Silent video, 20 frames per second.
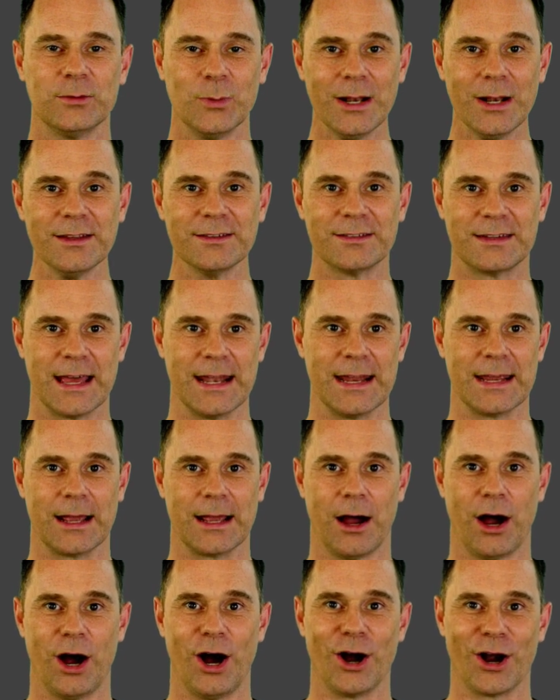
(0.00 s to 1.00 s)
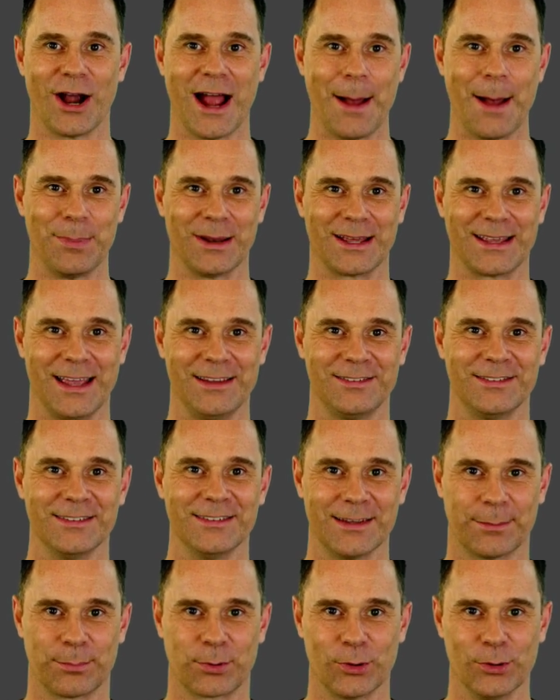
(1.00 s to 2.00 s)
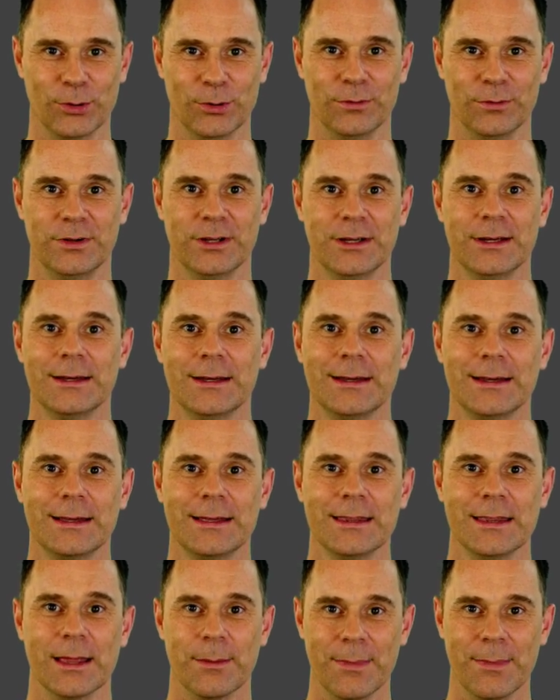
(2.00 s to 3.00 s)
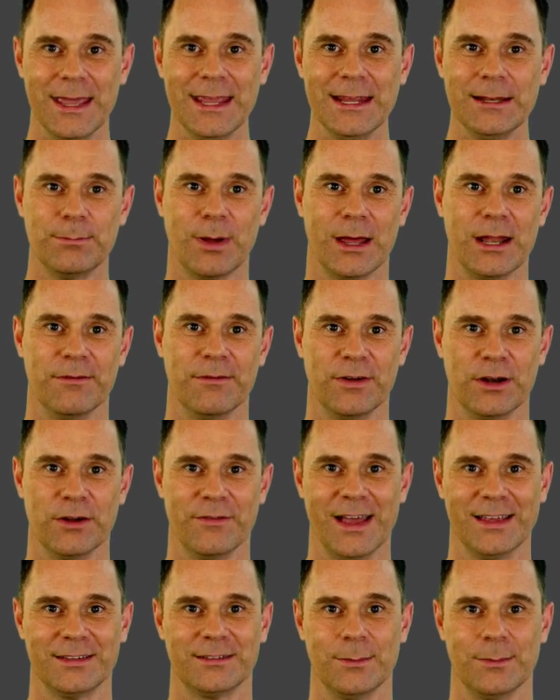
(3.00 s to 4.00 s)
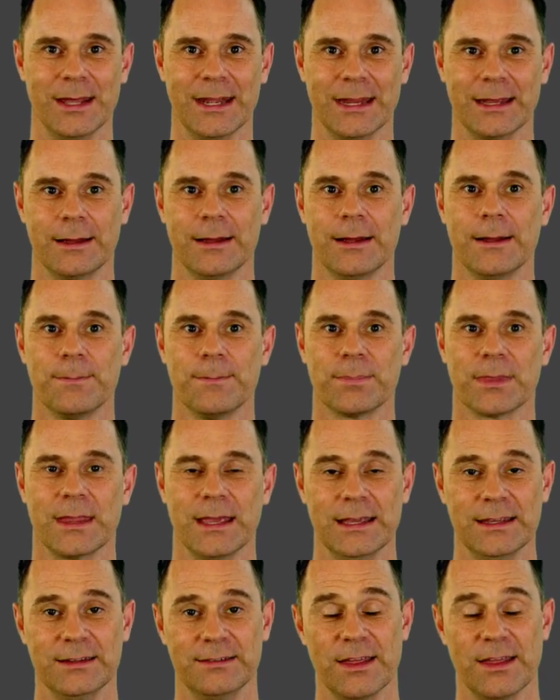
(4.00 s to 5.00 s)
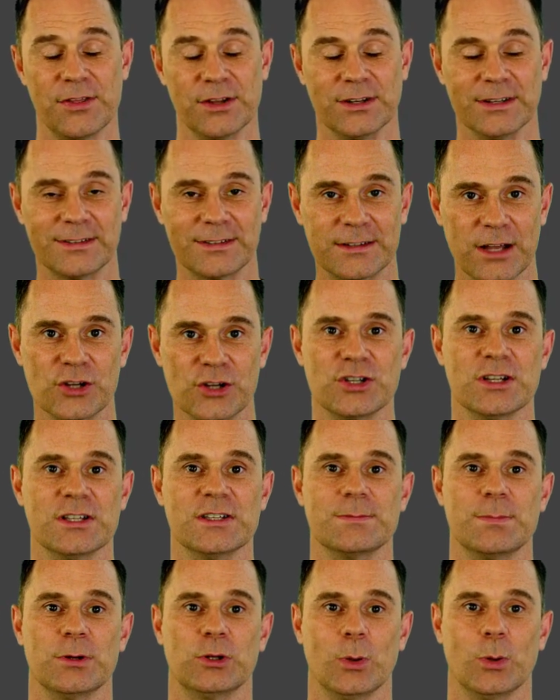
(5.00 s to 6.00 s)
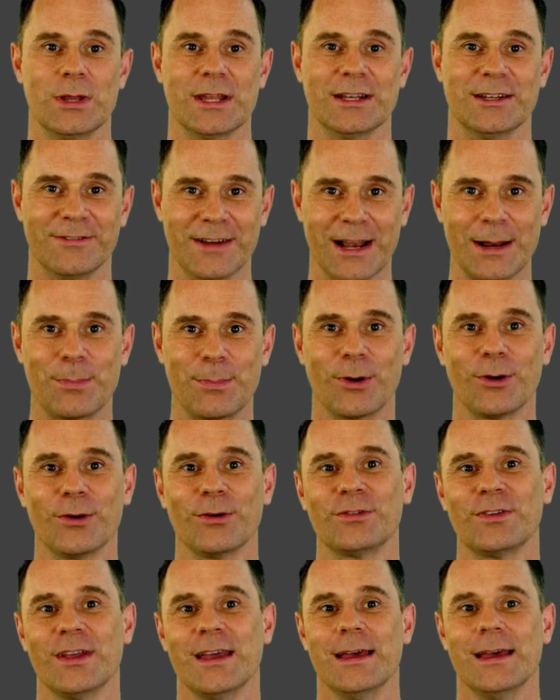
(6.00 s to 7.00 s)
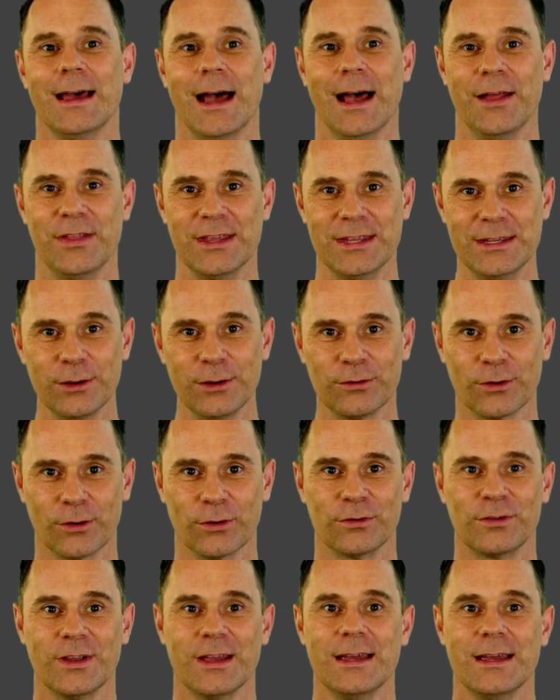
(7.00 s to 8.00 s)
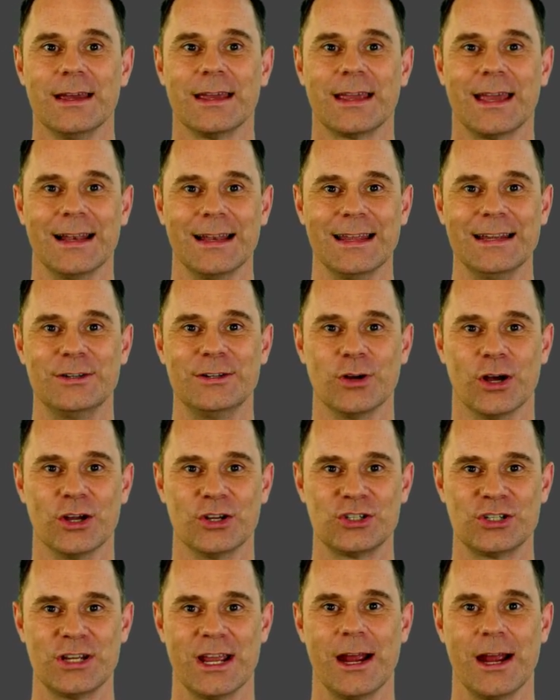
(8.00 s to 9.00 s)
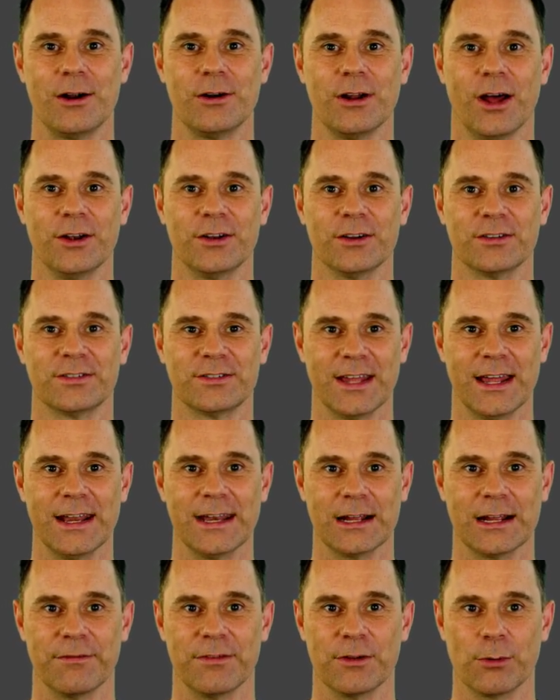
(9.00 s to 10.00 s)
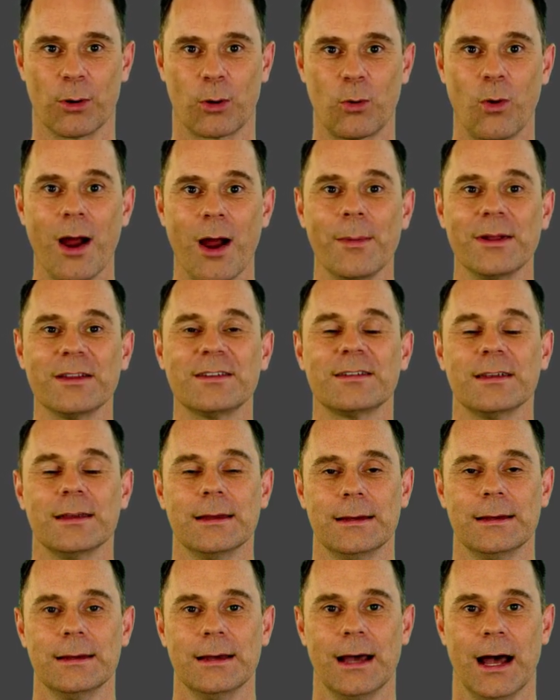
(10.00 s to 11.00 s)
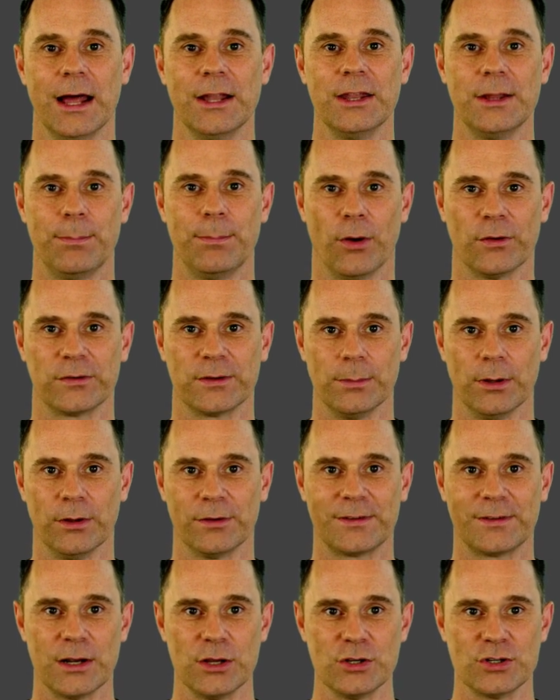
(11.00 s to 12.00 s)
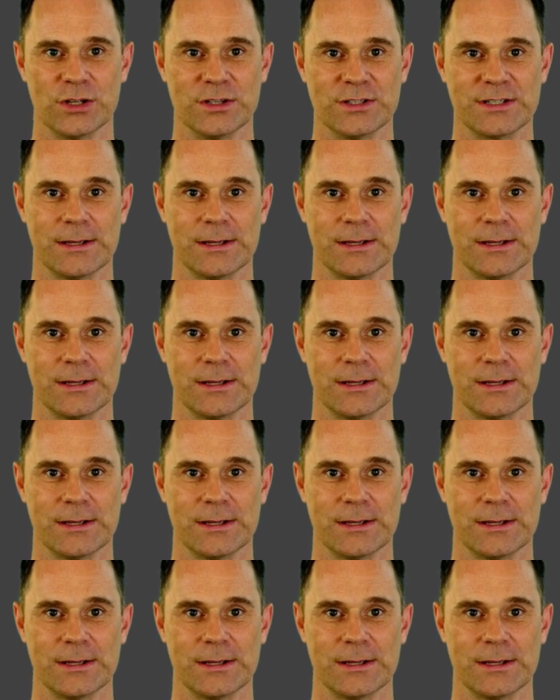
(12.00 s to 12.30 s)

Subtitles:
as getting our applications approved, the main benefit of estimating is that the discussions between the developers and the users can lead to a shared understanding of the requirements and the possible solutions.